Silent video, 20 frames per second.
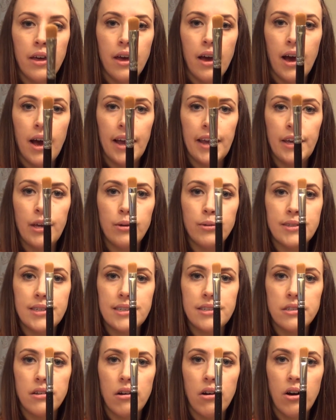I use
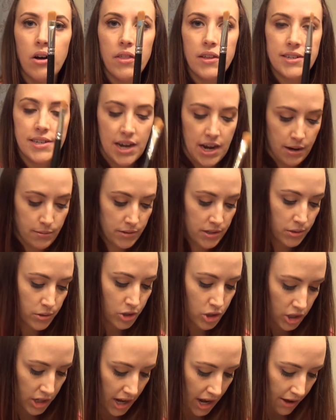this all the time, so it
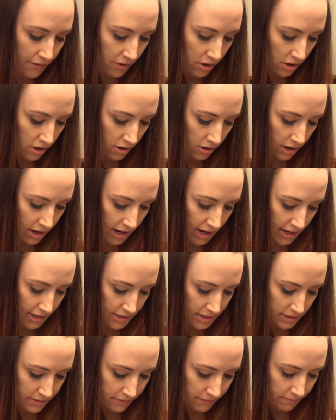should have all
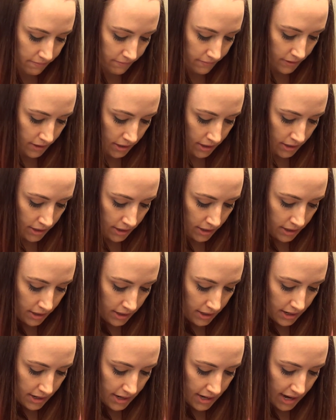kinds of
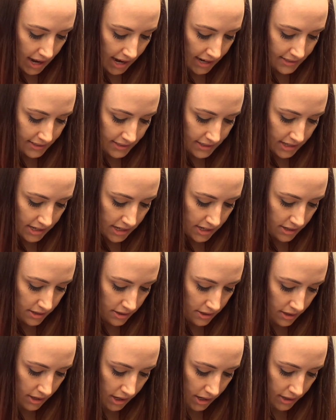nasty
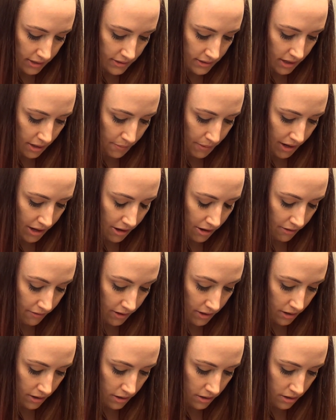things coming out of
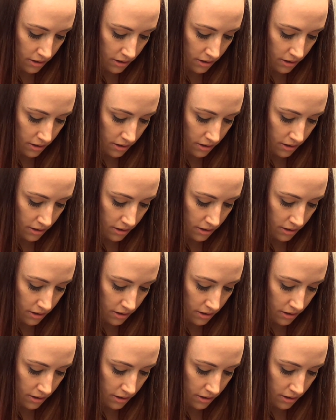it.